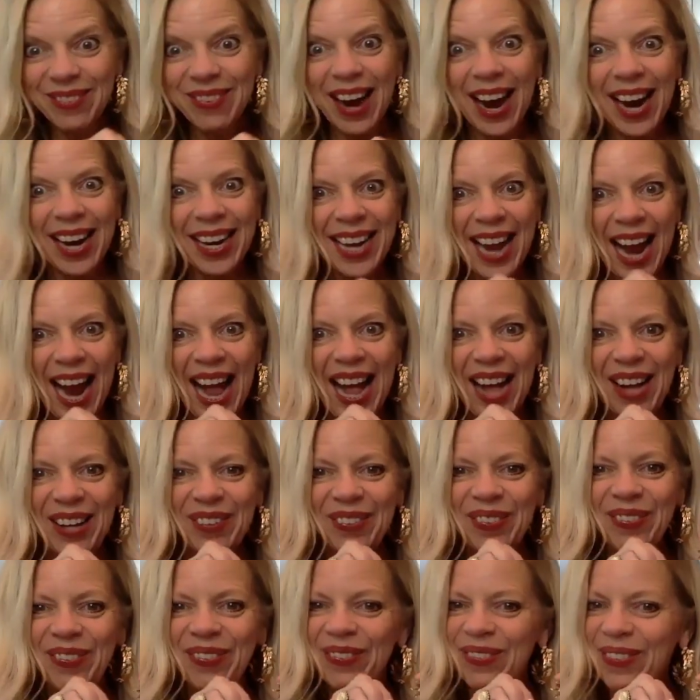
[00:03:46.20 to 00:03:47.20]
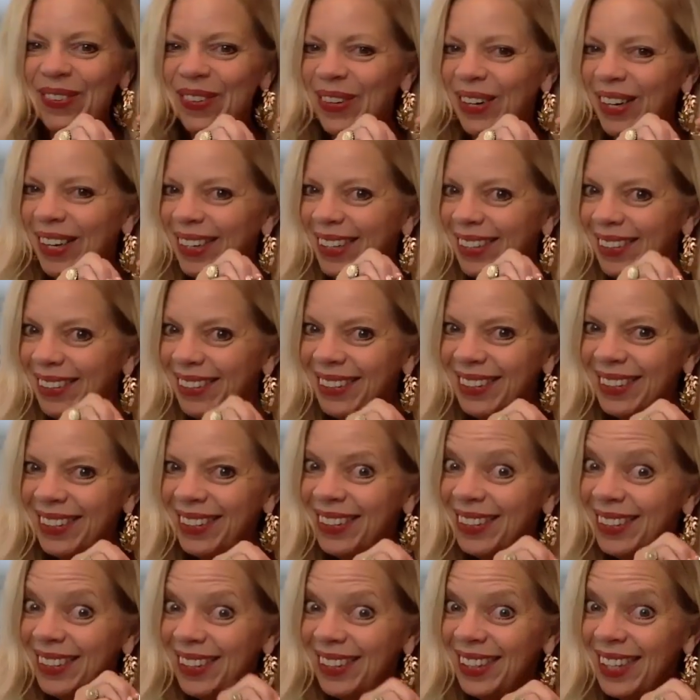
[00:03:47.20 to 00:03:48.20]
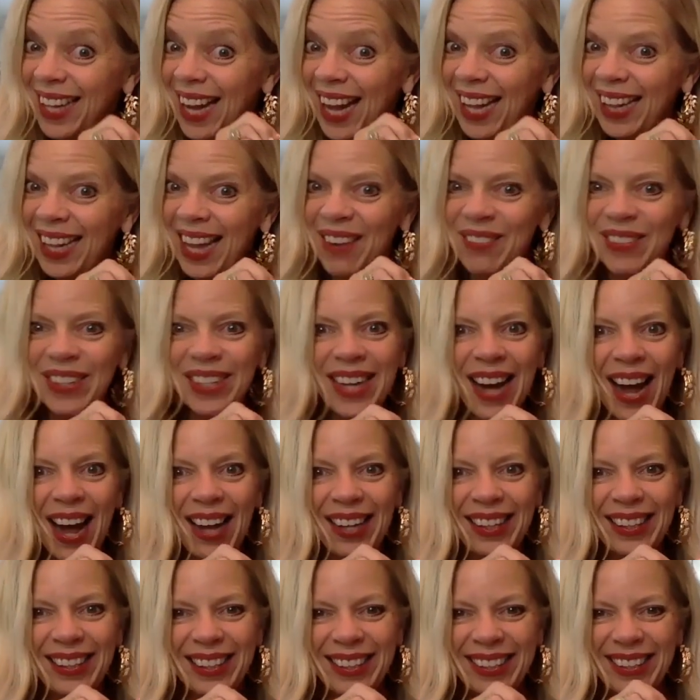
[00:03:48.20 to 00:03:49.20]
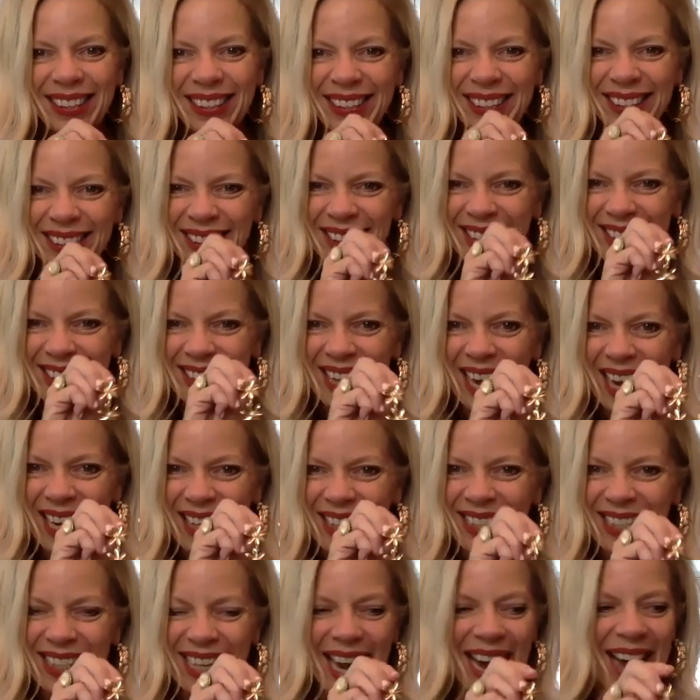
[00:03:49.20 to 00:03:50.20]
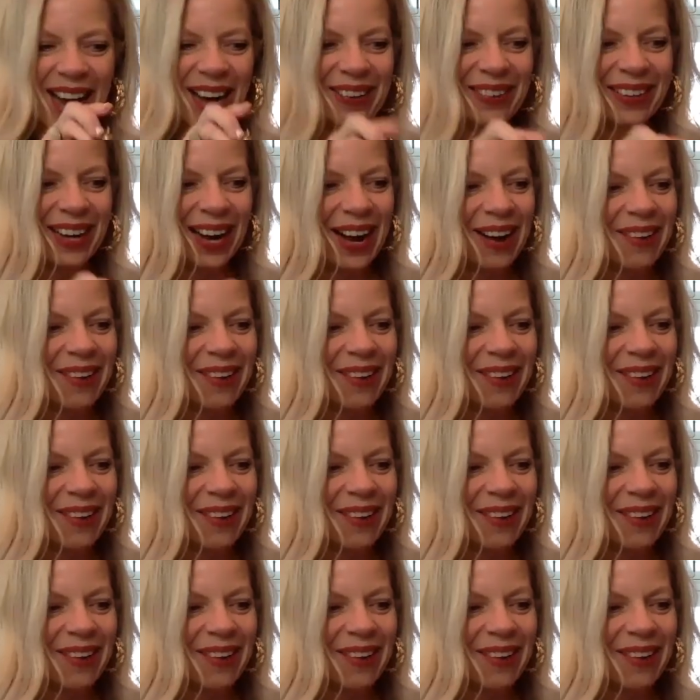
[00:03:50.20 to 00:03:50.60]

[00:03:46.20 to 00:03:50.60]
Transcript: right now for $11. Let's go.